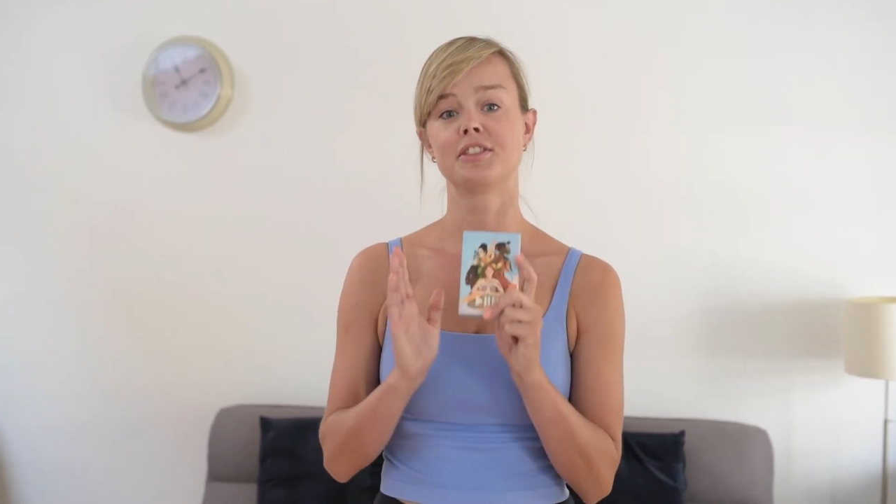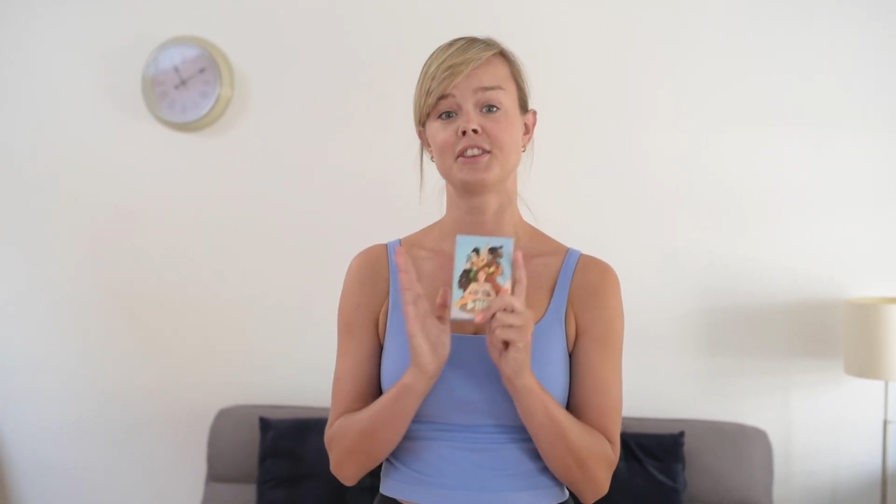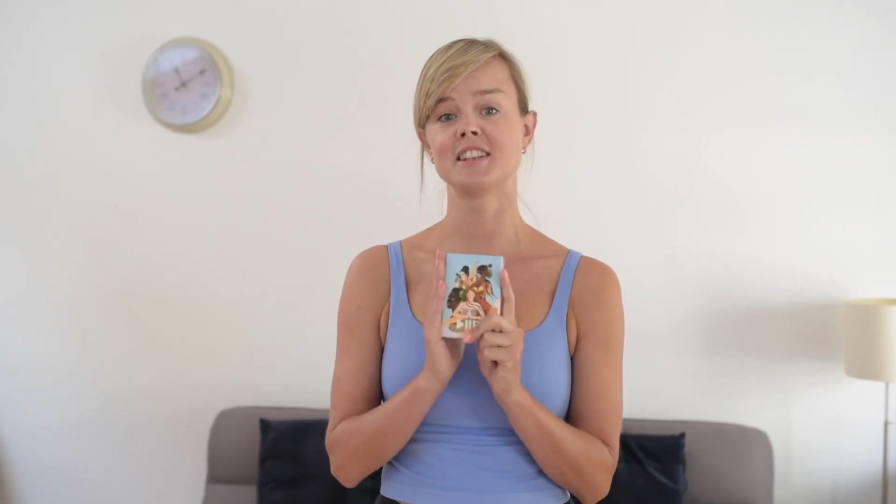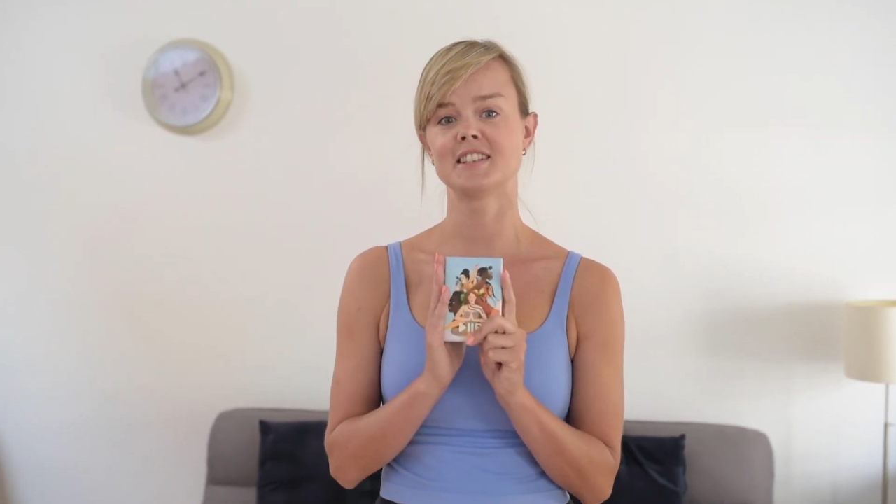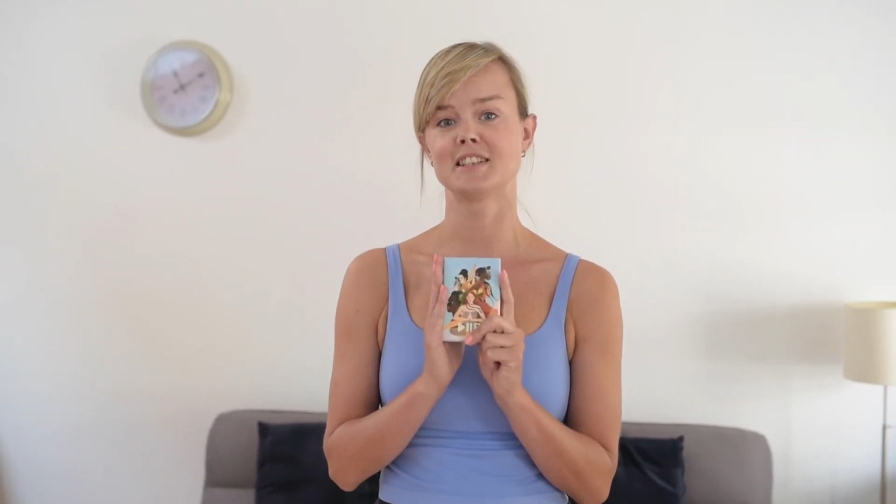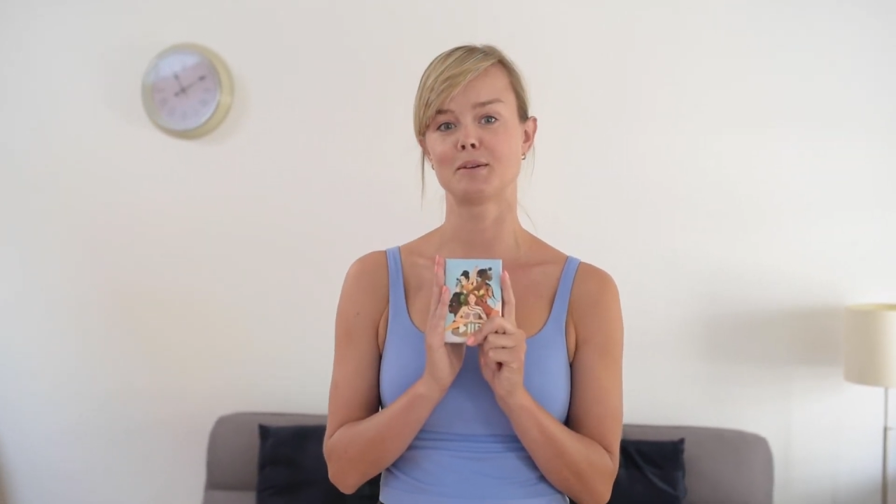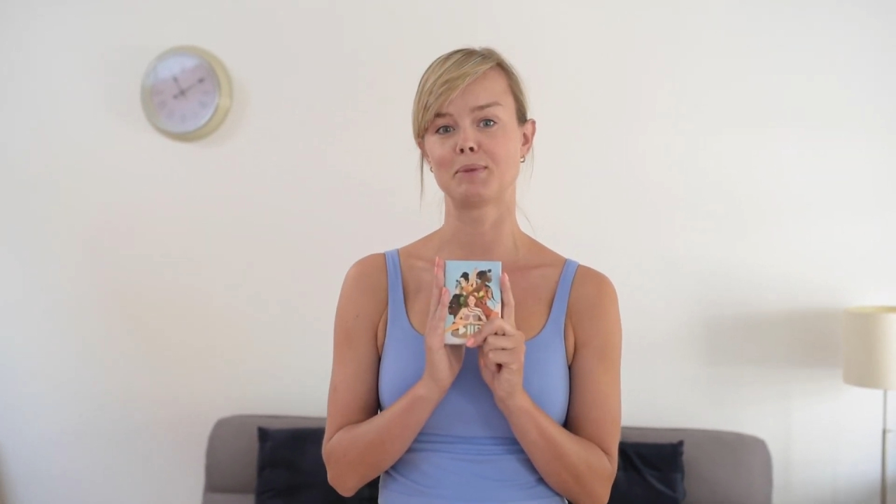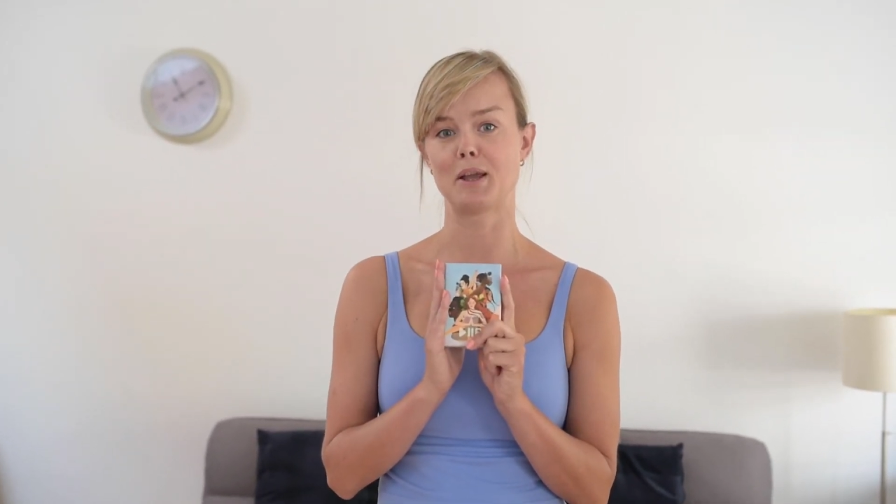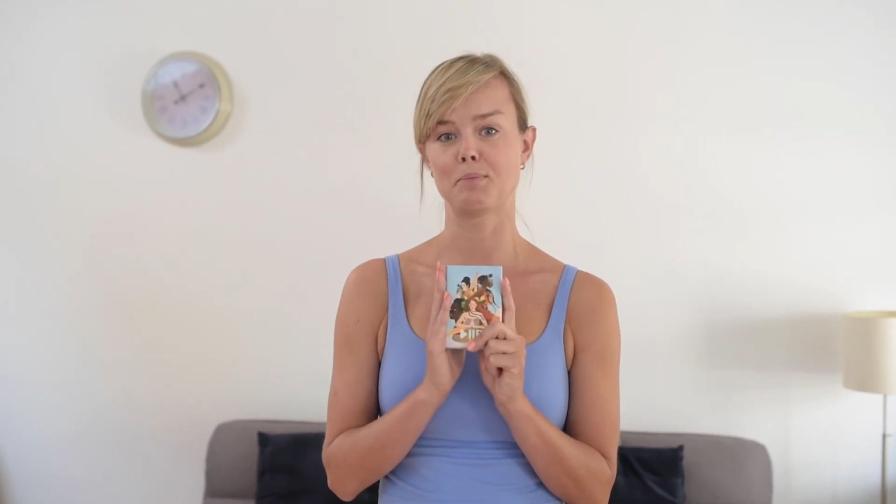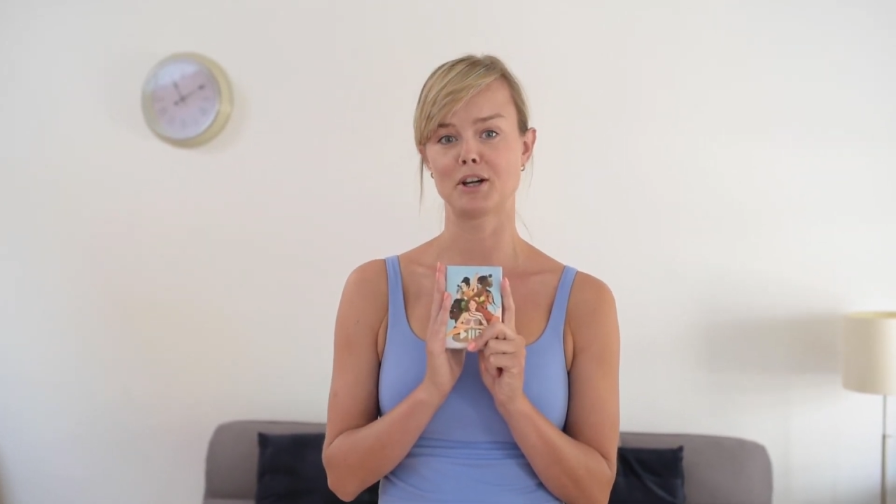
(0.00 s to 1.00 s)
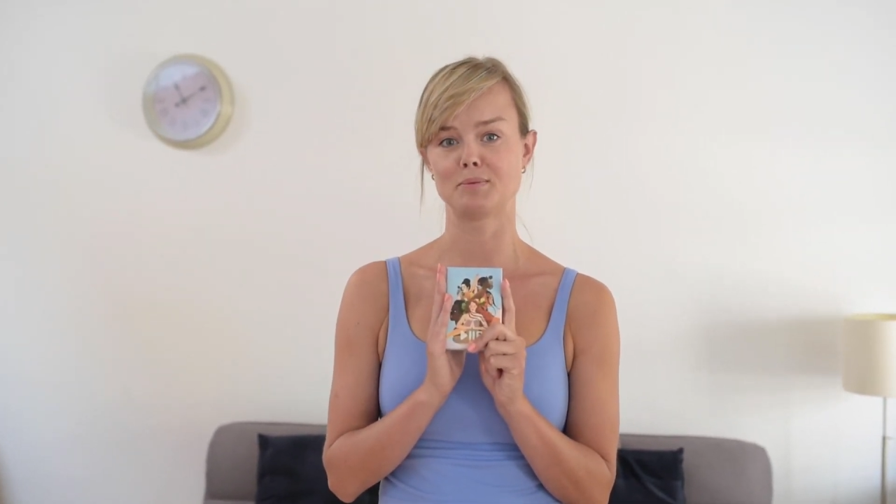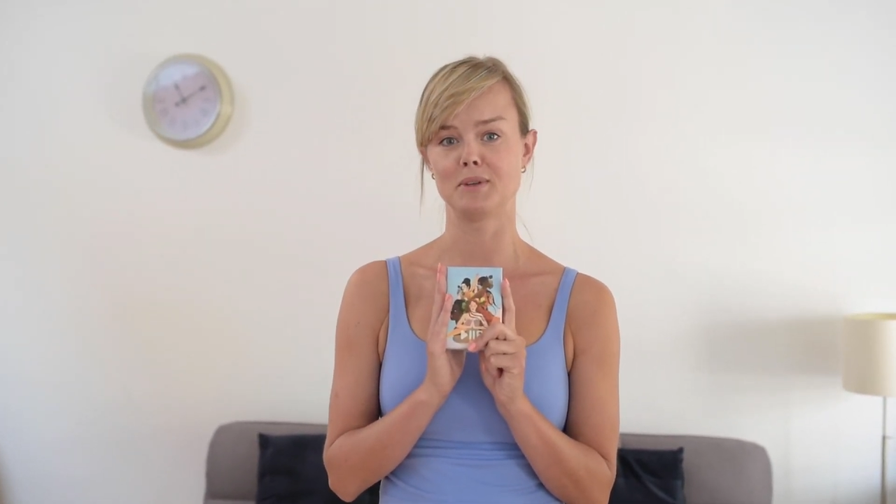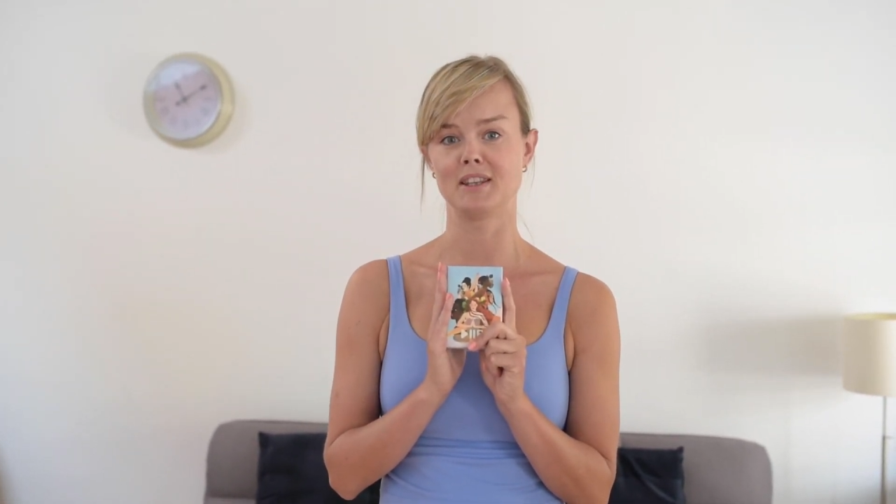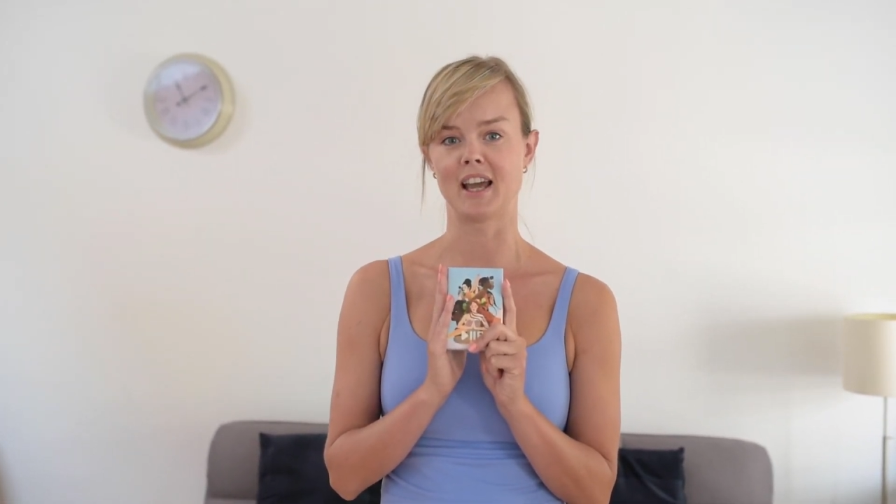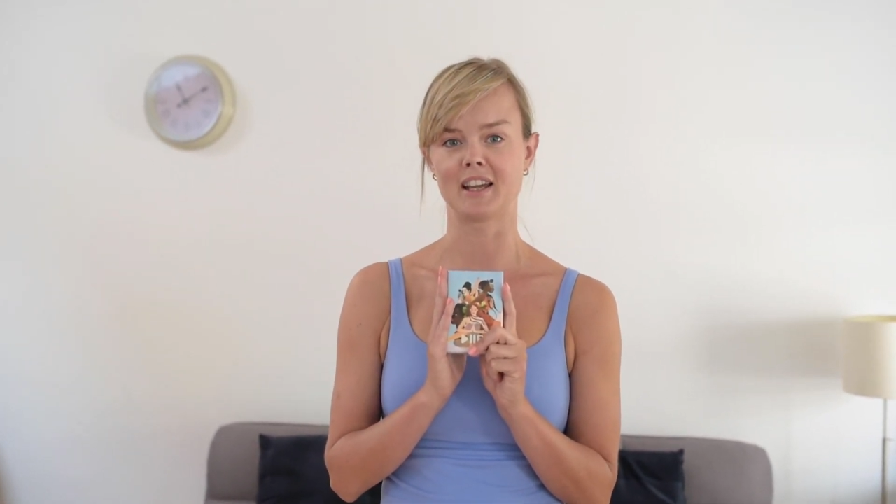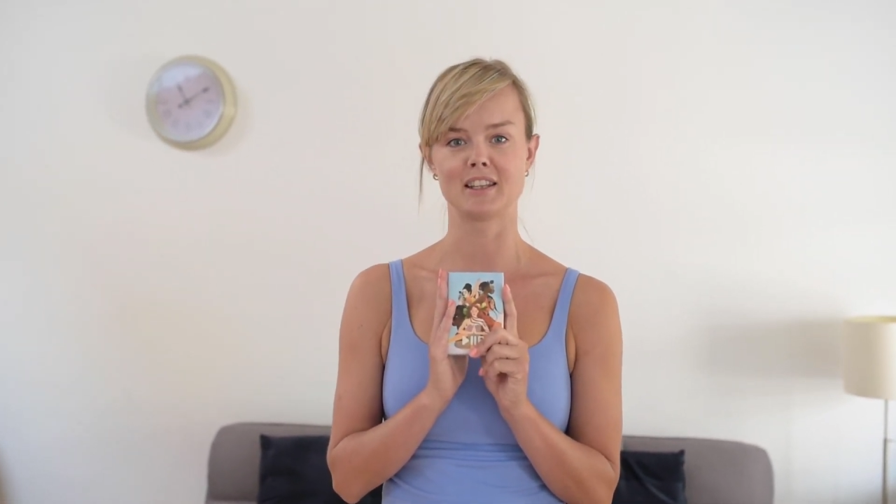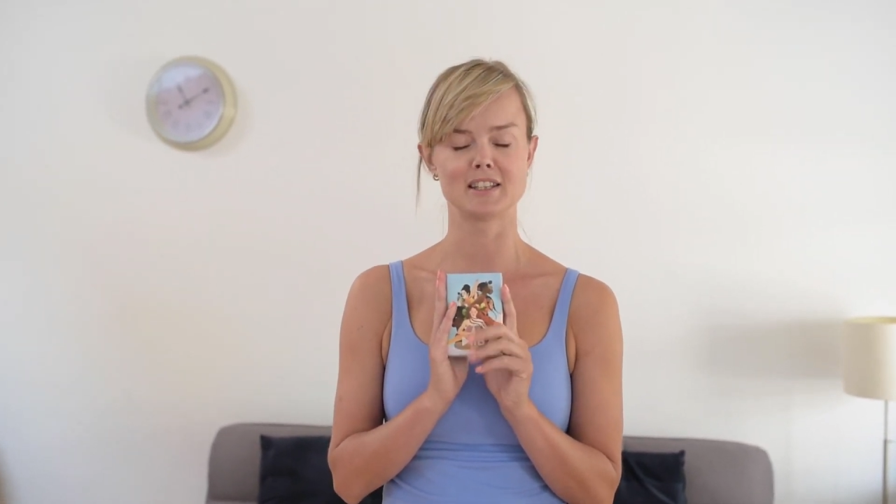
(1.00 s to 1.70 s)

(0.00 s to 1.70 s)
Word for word: this is the PlayPause B deck.